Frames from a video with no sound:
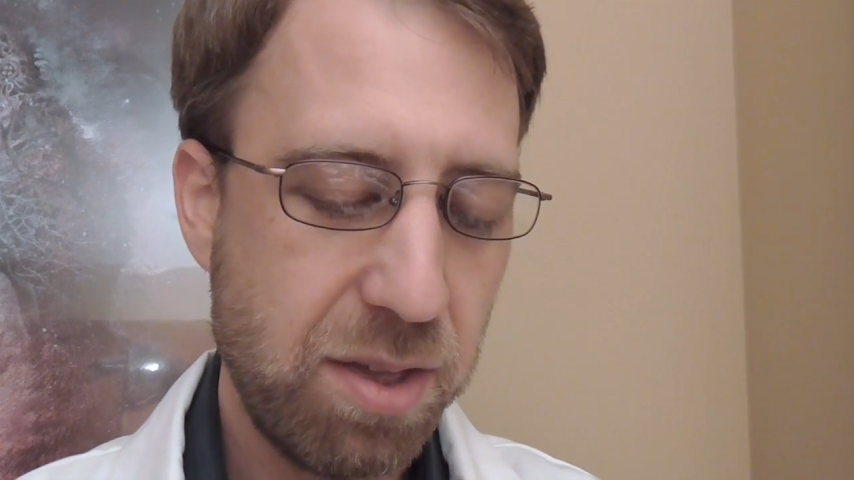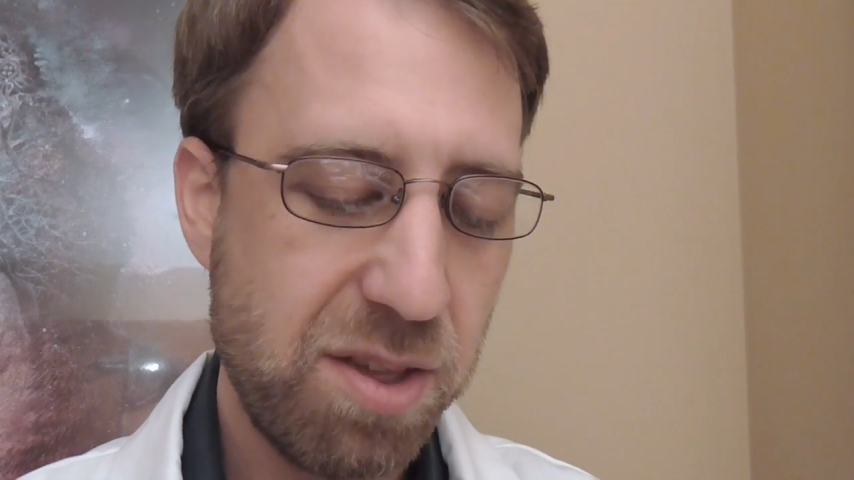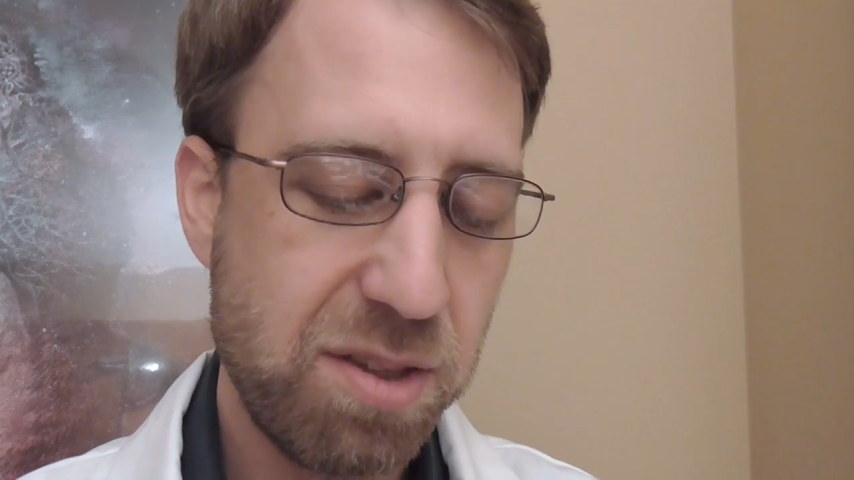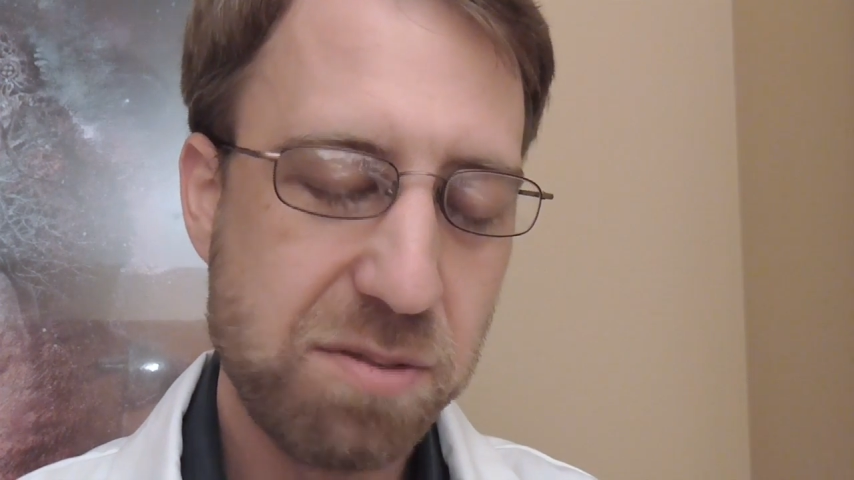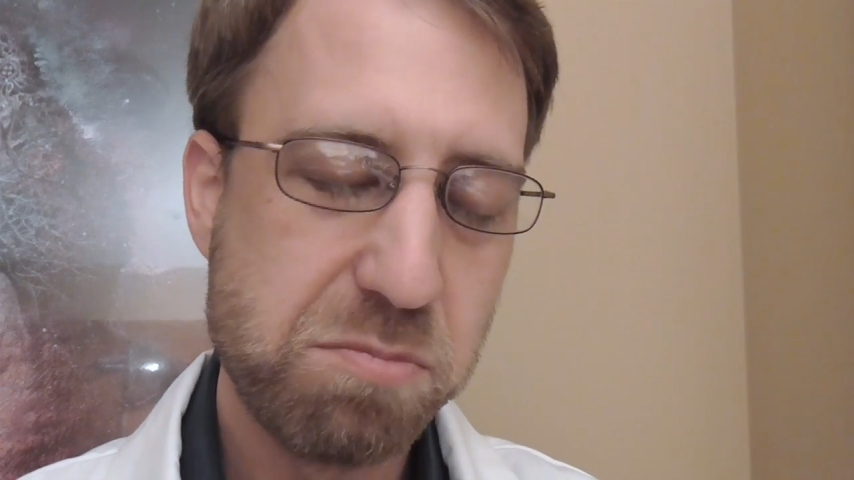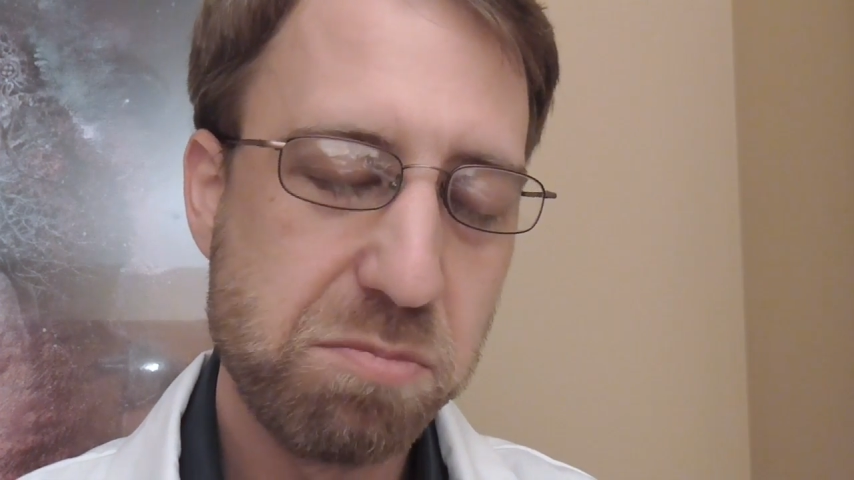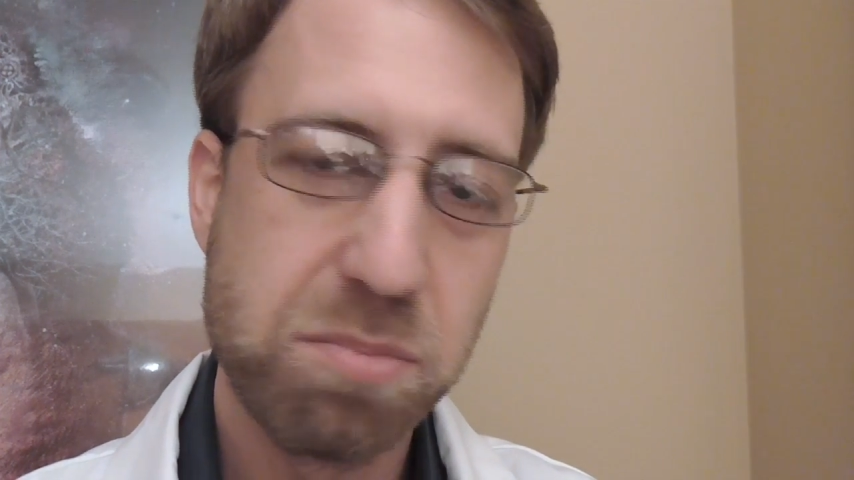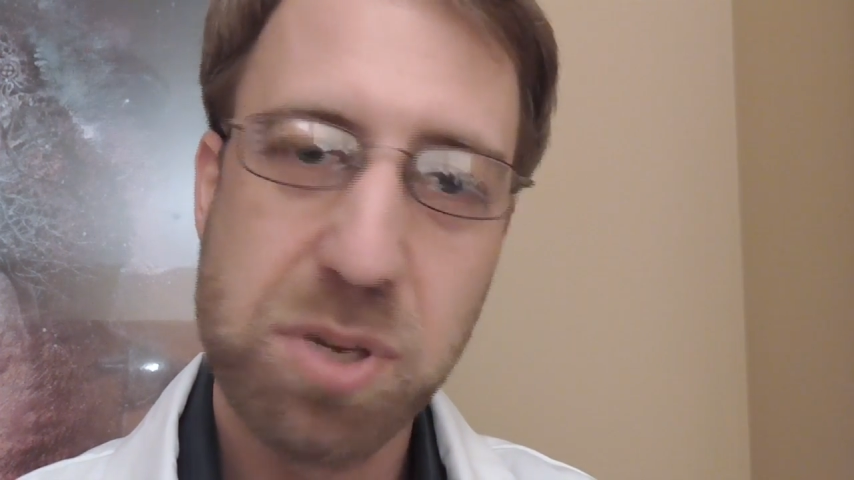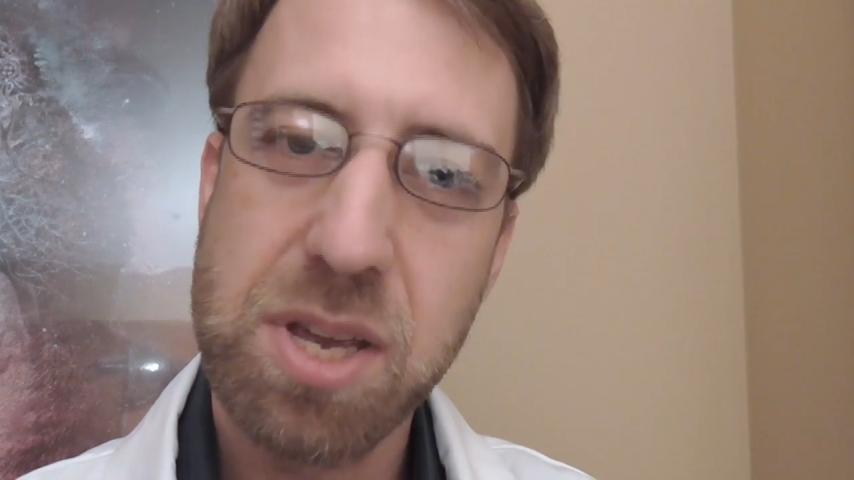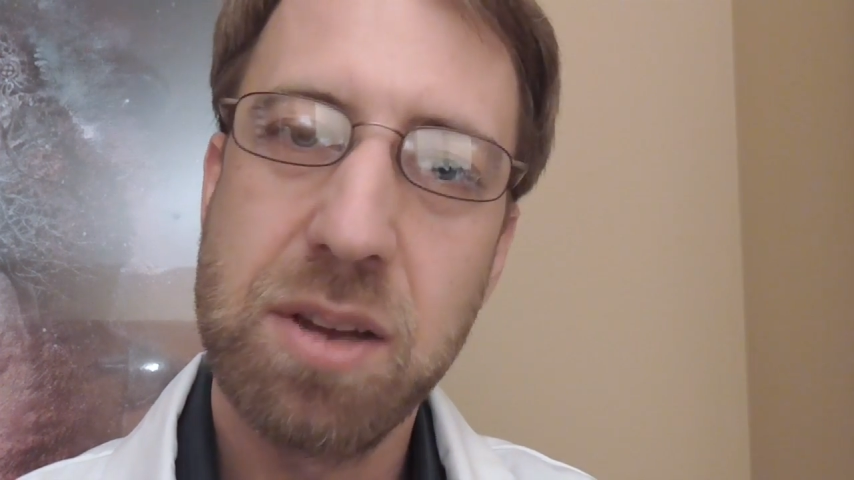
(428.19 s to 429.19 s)

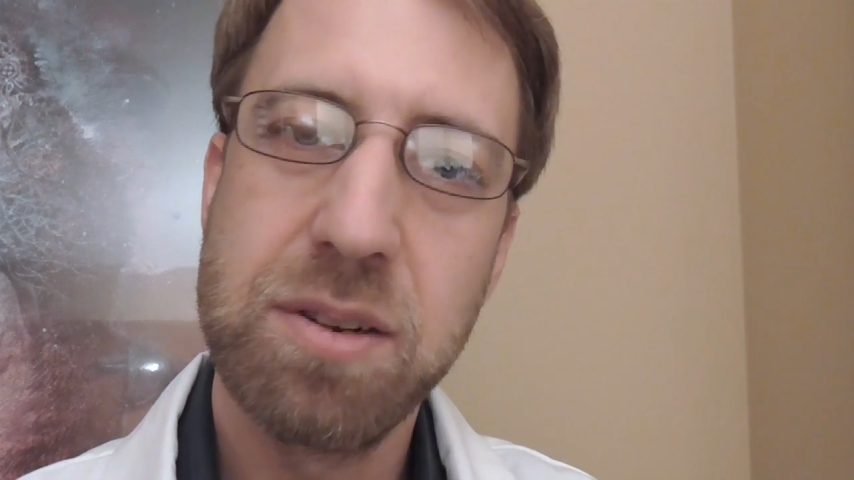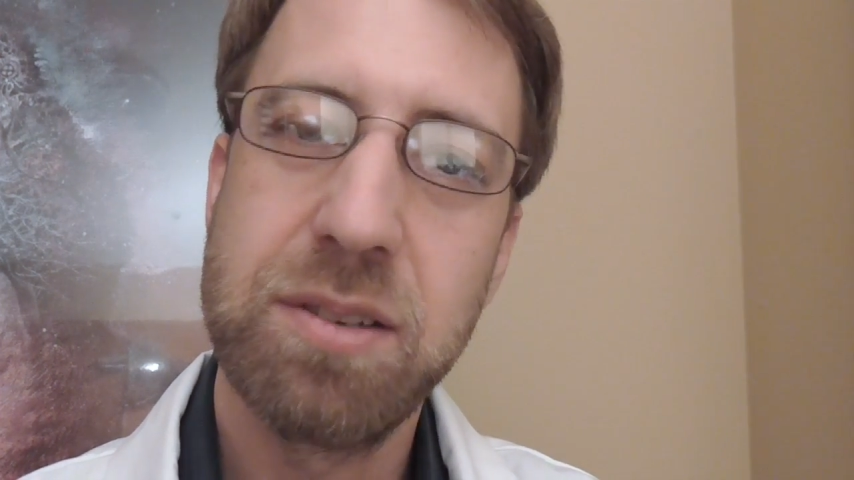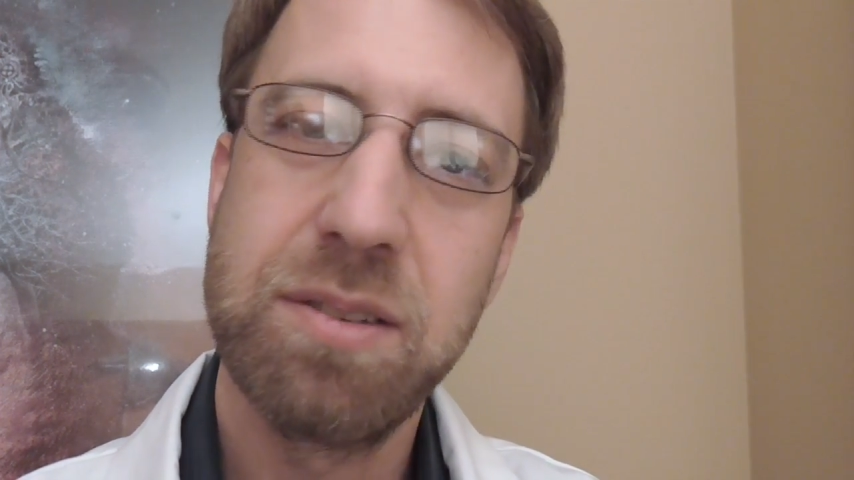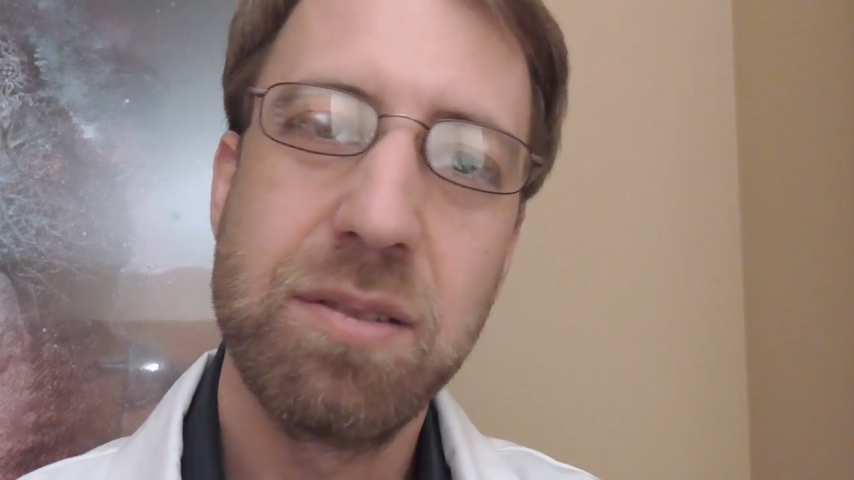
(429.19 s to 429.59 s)
But yeah, just